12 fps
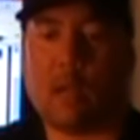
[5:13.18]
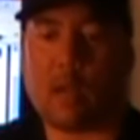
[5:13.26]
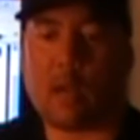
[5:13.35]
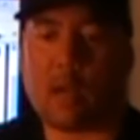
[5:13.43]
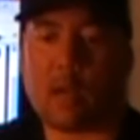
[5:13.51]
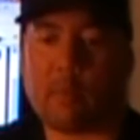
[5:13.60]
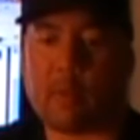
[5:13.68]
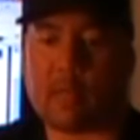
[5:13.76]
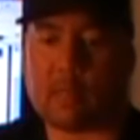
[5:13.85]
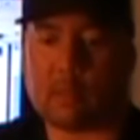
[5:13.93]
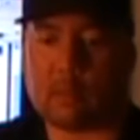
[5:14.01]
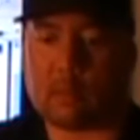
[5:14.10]

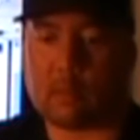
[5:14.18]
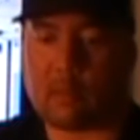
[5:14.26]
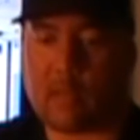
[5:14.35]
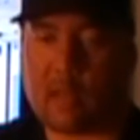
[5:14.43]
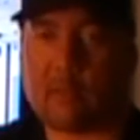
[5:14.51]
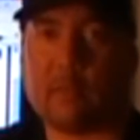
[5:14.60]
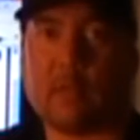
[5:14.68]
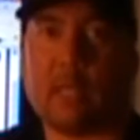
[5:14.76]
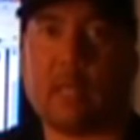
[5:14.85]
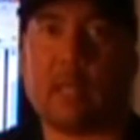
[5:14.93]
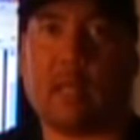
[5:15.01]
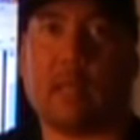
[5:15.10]
but
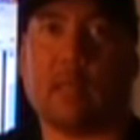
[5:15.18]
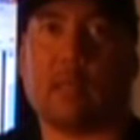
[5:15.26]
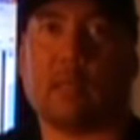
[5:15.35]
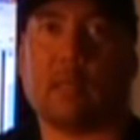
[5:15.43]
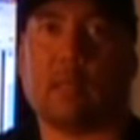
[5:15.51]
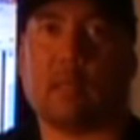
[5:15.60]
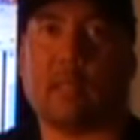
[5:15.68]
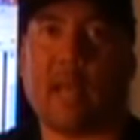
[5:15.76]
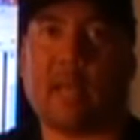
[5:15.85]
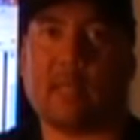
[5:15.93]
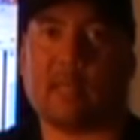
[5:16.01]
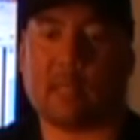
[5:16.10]
thankfully it
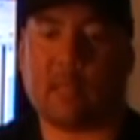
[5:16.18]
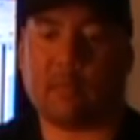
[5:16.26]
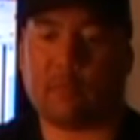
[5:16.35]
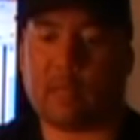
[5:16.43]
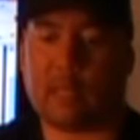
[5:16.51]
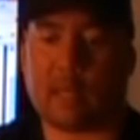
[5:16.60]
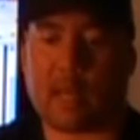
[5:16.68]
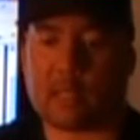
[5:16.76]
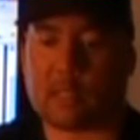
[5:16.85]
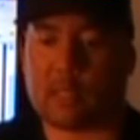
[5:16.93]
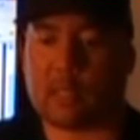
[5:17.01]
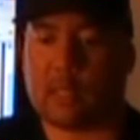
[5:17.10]
landed safely. It
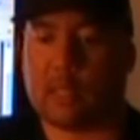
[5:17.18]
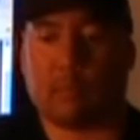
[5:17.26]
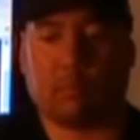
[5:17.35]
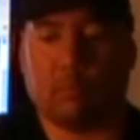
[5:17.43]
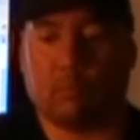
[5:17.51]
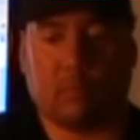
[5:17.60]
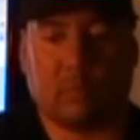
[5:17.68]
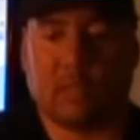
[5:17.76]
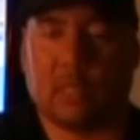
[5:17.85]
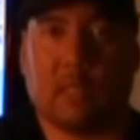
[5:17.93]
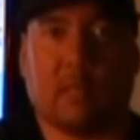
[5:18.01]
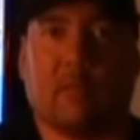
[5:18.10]
actually
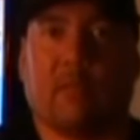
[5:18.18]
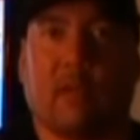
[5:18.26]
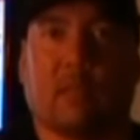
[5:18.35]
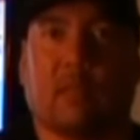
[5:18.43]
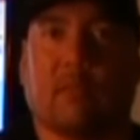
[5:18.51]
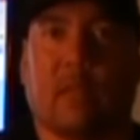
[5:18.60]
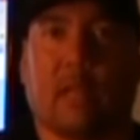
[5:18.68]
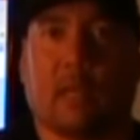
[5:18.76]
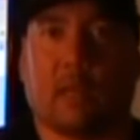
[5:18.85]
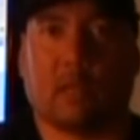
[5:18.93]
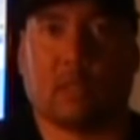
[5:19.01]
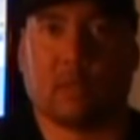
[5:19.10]
didn't affect the flight
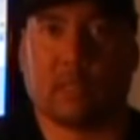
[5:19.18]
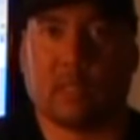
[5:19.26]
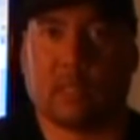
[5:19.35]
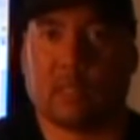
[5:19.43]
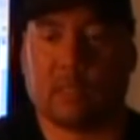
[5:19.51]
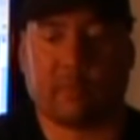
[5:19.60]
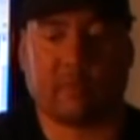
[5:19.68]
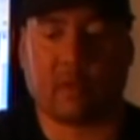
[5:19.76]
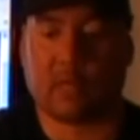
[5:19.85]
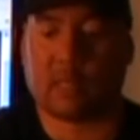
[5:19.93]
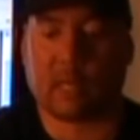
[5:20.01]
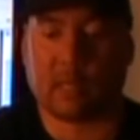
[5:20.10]
characteristics as
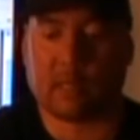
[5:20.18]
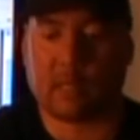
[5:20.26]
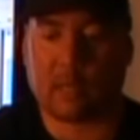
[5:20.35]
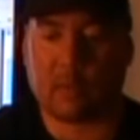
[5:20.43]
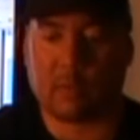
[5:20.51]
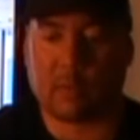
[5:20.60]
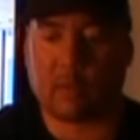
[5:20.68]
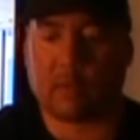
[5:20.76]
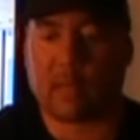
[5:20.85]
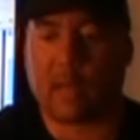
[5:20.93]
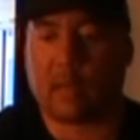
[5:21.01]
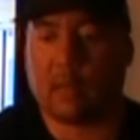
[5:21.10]
far as I could tell
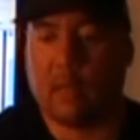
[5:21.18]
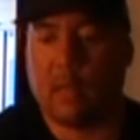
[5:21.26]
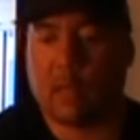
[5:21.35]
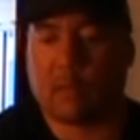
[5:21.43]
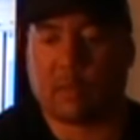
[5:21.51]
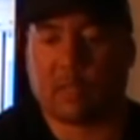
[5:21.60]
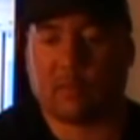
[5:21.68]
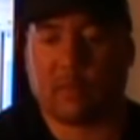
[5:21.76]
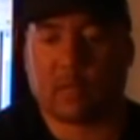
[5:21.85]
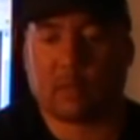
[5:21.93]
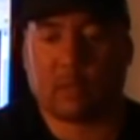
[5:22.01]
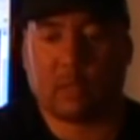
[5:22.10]
without that thrust
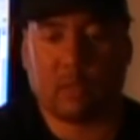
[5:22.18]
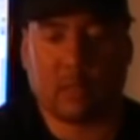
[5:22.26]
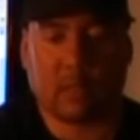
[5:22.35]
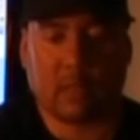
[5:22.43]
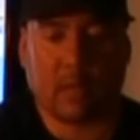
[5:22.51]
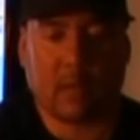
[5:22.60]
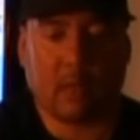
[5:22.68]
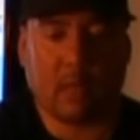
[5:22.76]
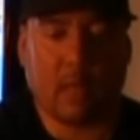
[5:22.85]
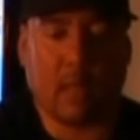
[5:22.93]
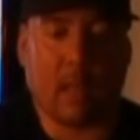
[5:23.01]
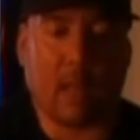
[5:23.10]
vectoring unit there.
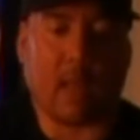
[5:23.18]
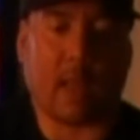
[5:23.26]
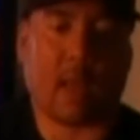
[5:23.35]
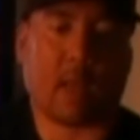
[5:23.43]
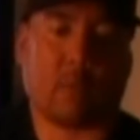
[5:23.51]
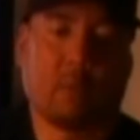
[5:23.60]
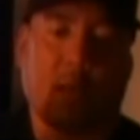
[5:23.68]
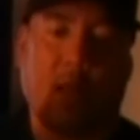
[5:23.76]
And what